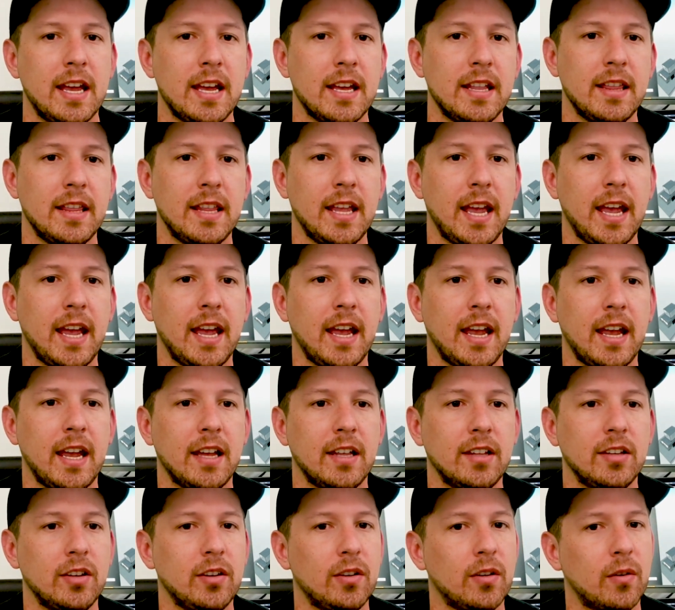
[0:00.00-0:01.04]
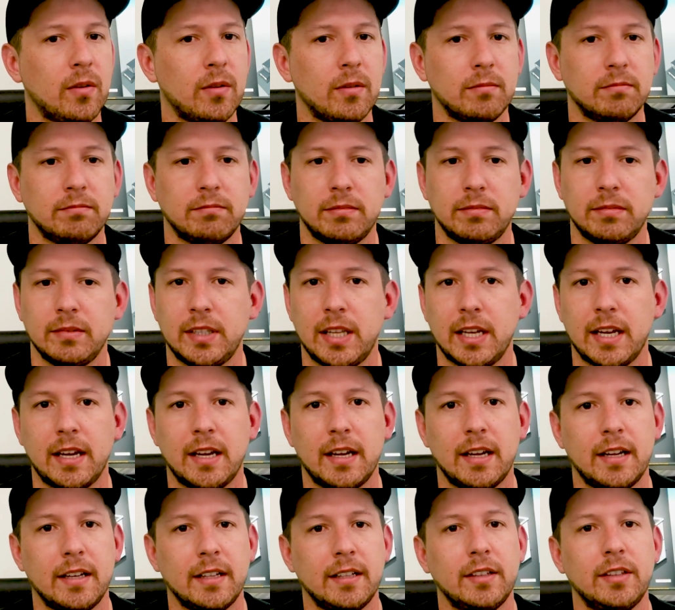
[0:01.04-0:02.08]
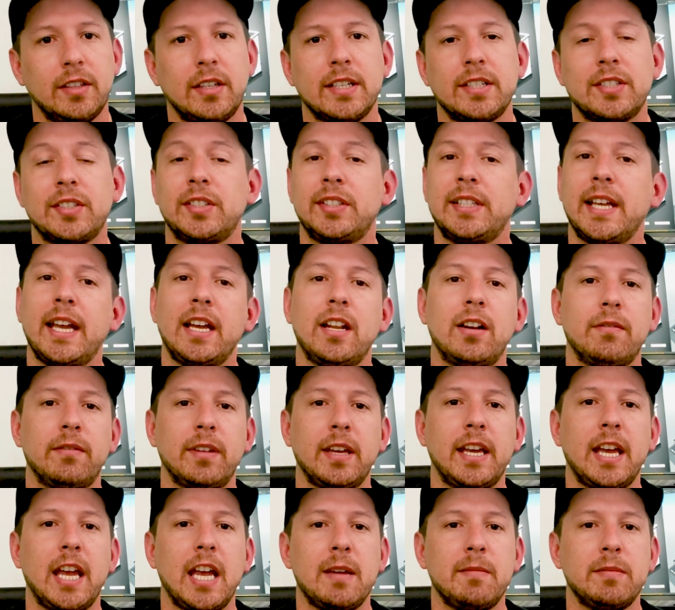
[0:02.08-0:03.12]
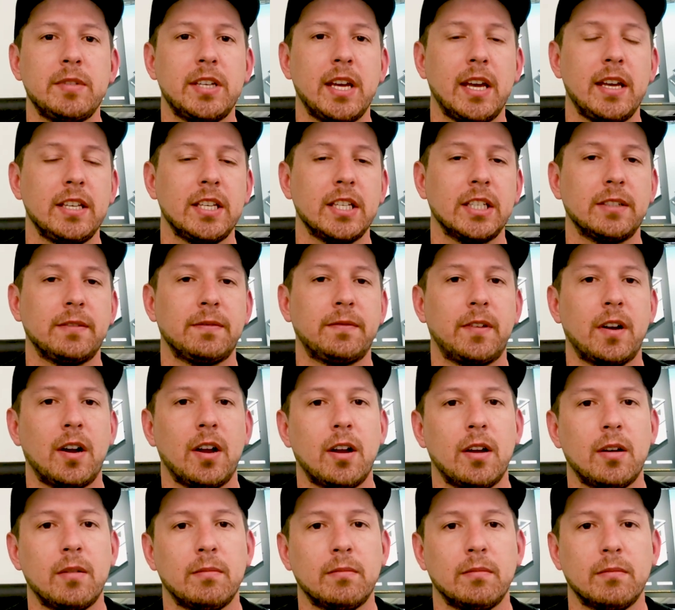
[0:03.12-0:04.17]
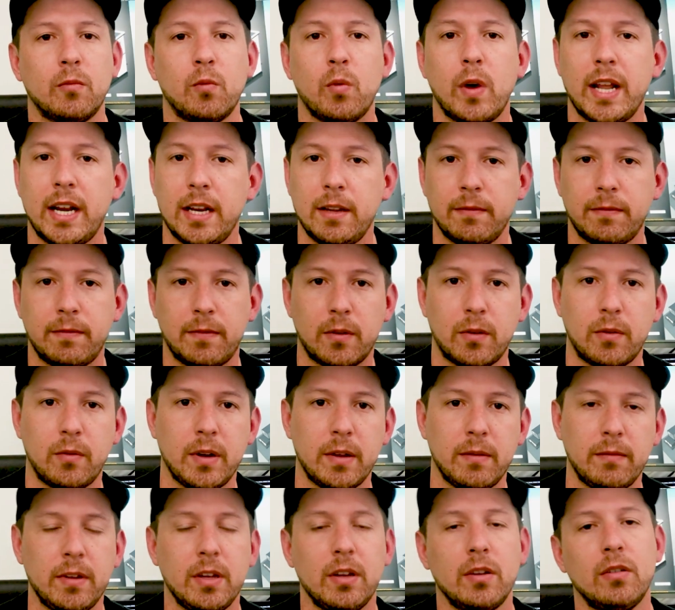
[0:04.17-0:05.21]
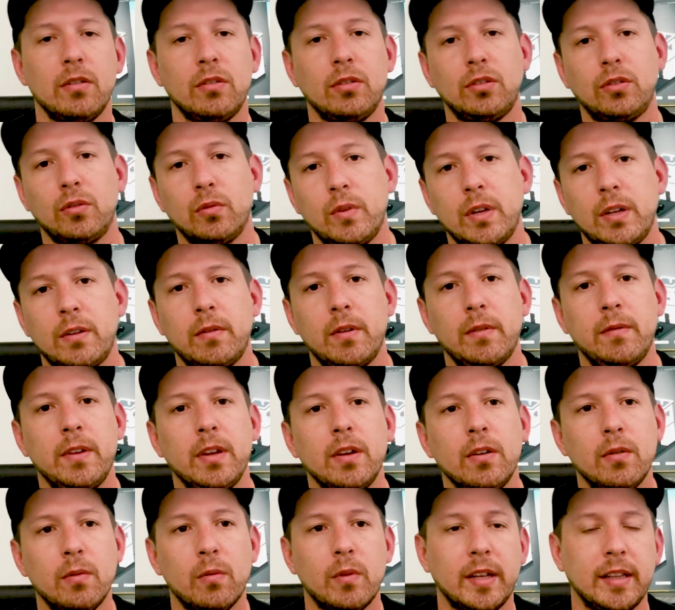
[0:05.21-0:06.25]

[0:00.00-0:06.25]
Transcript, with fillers: And then, you know, the the state of the game changes from waiting for review to in review.